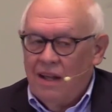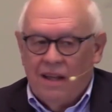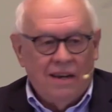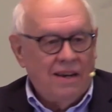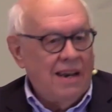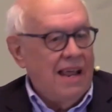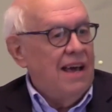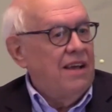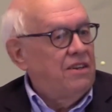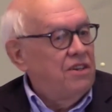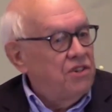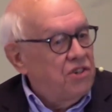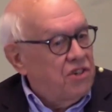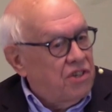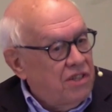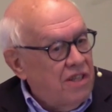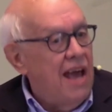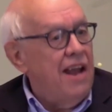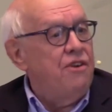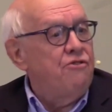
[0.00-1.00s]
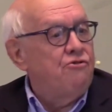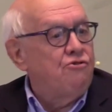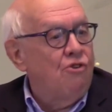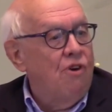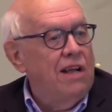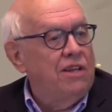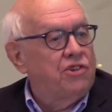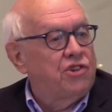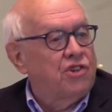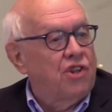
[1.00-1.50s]
Now, does that
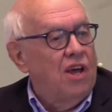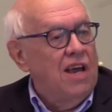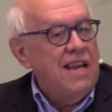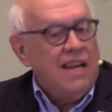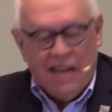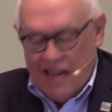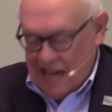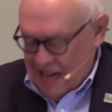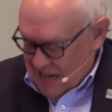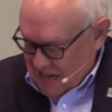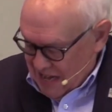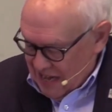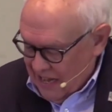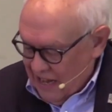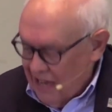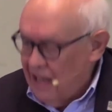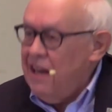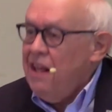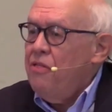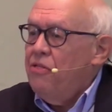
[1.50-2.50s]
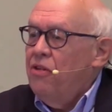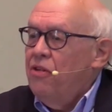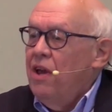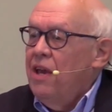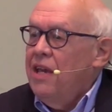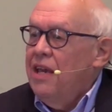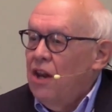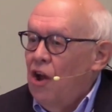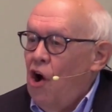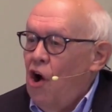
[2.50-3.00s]
translate
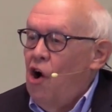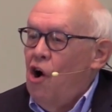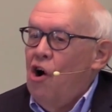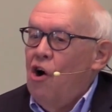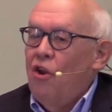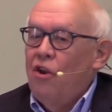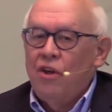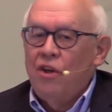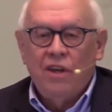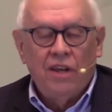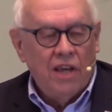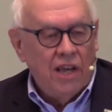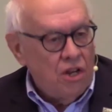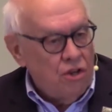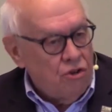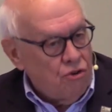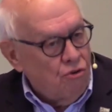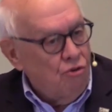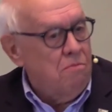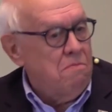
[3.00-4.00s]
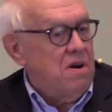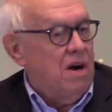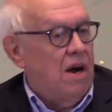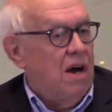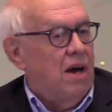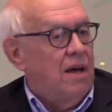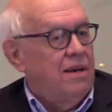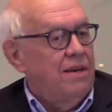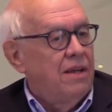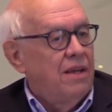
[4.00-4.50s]
anything at all in your
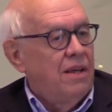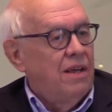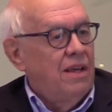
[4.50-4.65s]
mind,